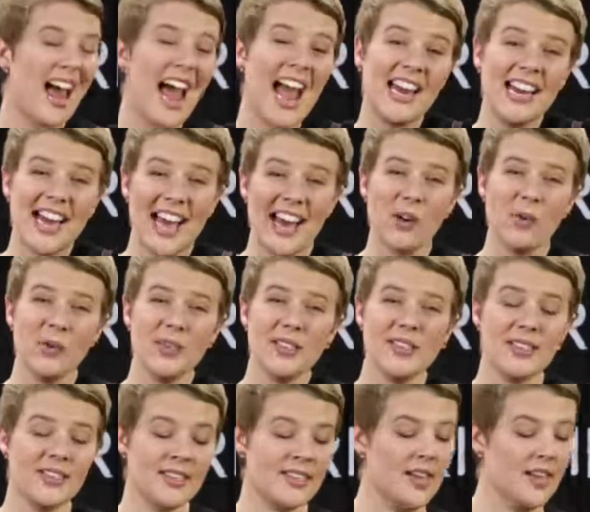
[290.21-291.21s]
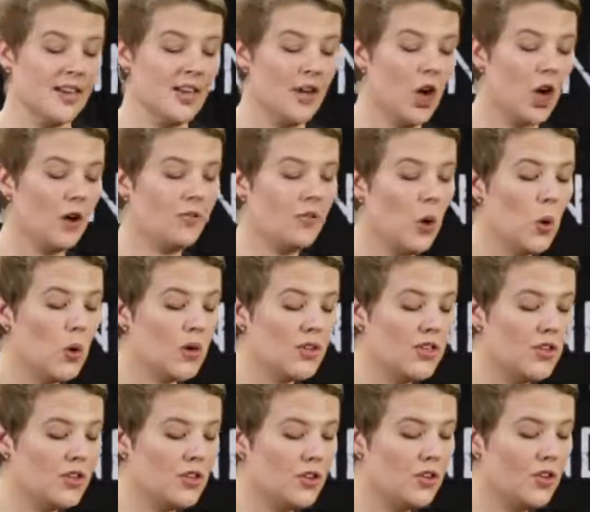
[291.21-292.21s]
8 hours. Of
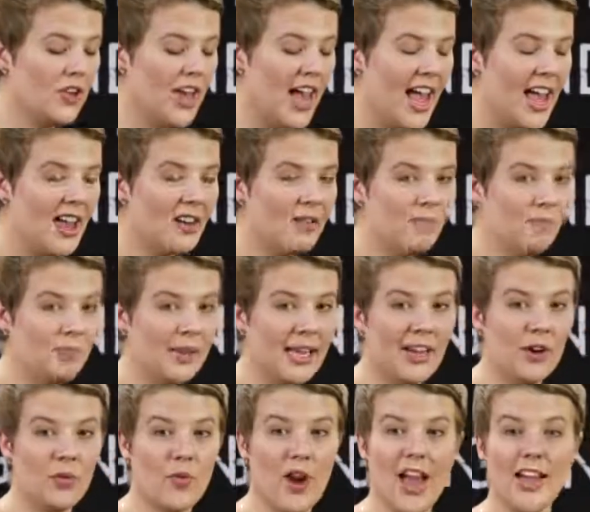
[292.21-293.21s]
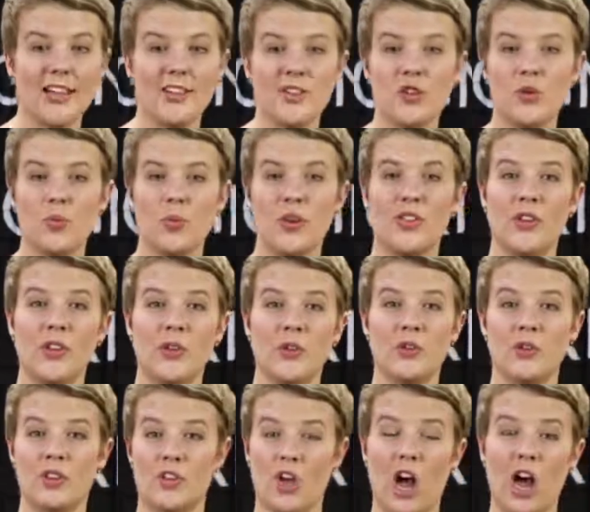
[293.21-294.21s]
course, you can play around with
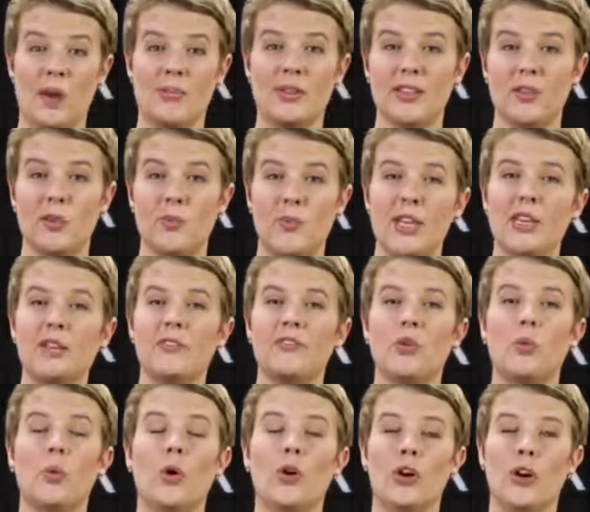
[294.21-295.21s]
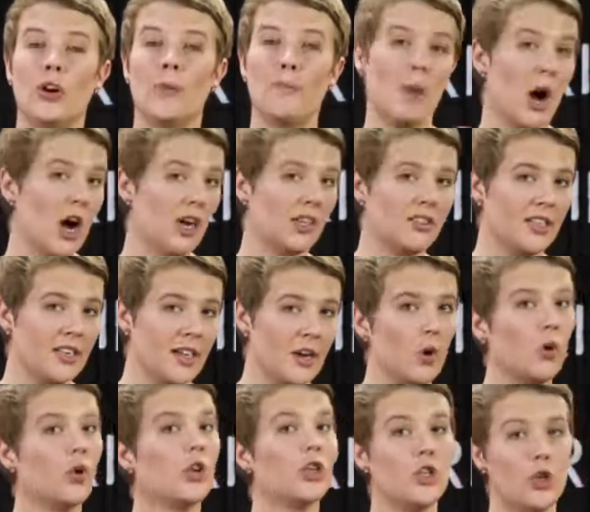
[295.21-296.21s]
your time a little bit if you want a
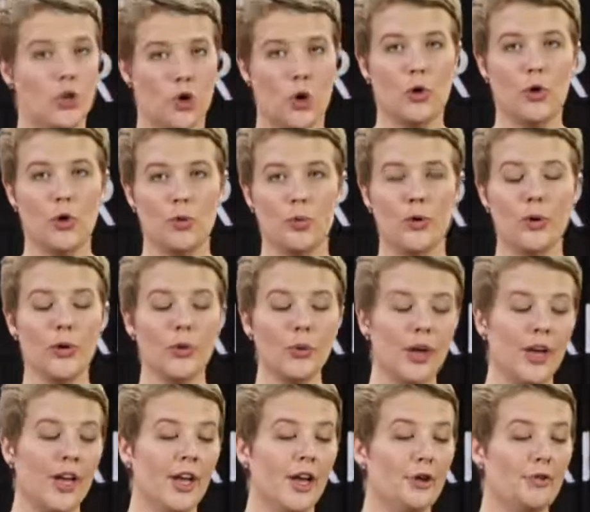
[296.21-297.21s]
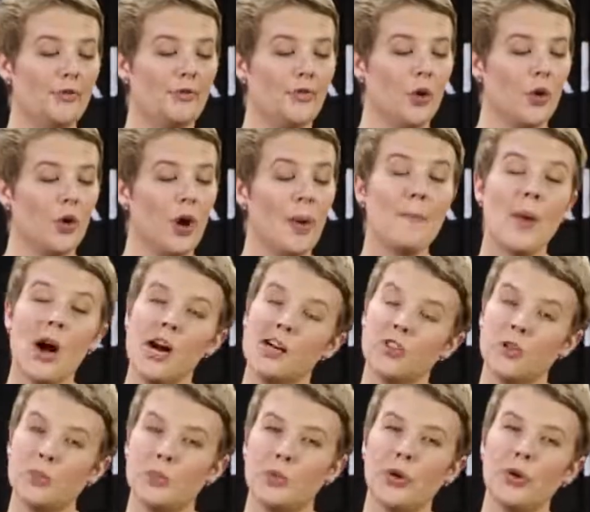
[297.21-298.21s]
milder or a stronger brew. For a
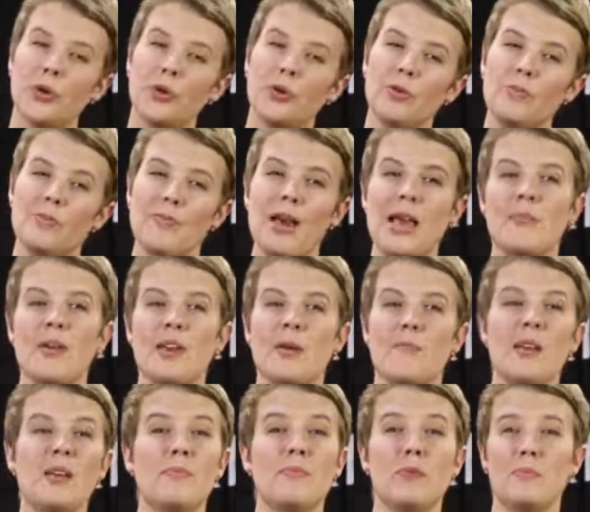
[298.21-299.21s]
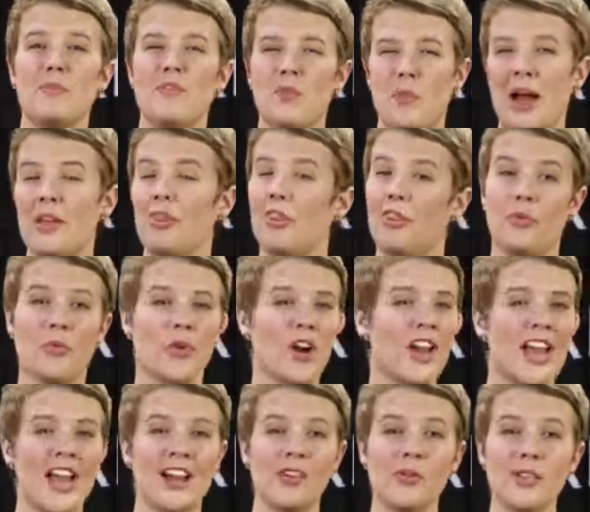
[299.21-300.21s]
milder brew, maybe a minimum of about
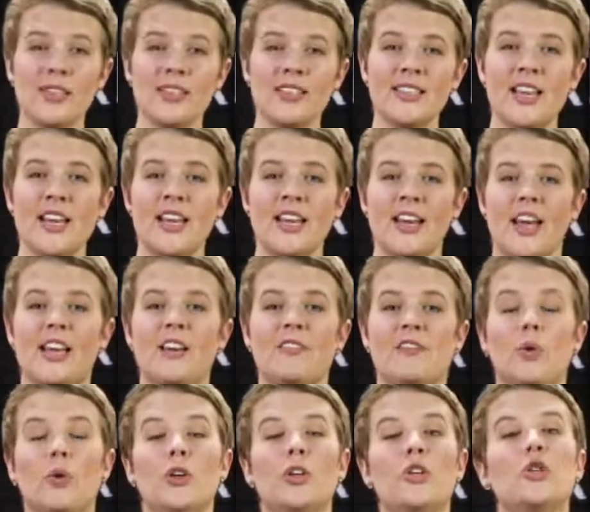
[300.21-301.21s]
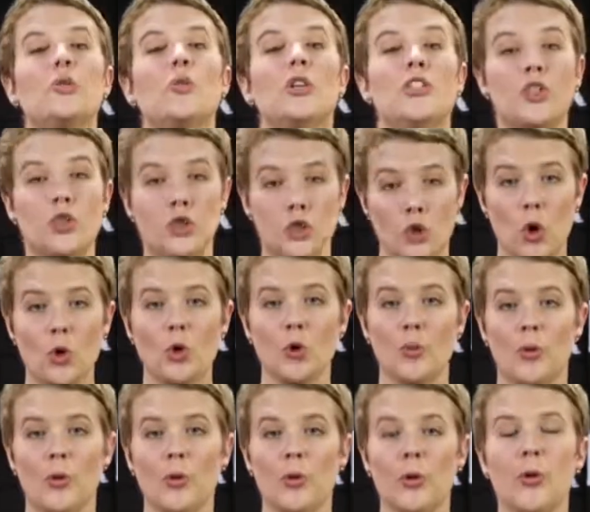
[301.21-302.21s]
3 hours. And if you want to do a
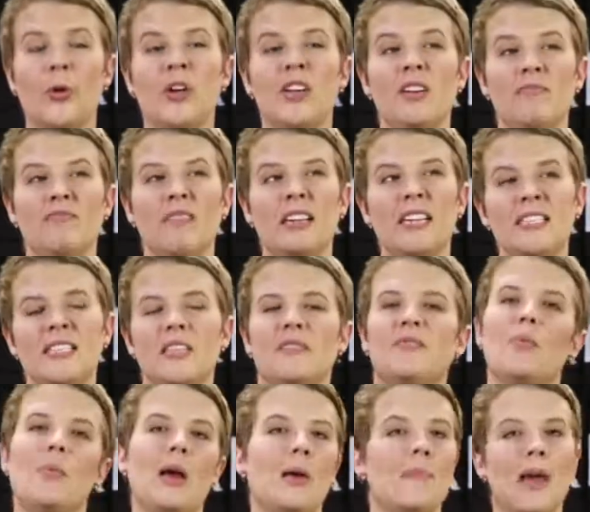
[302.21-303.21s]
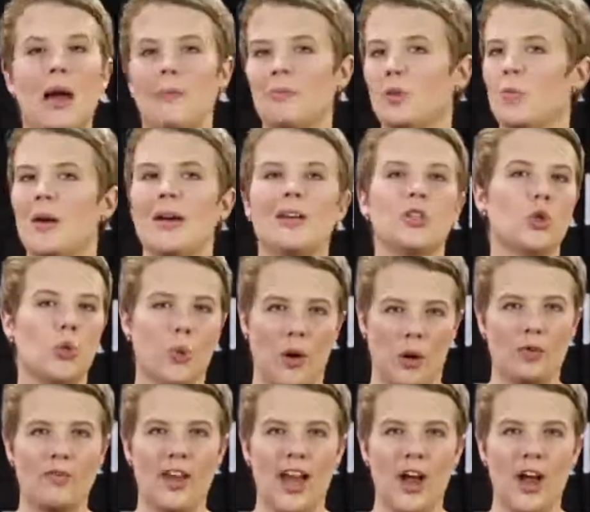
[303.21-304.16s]
stronger brew, let it sit for maybe up to about 12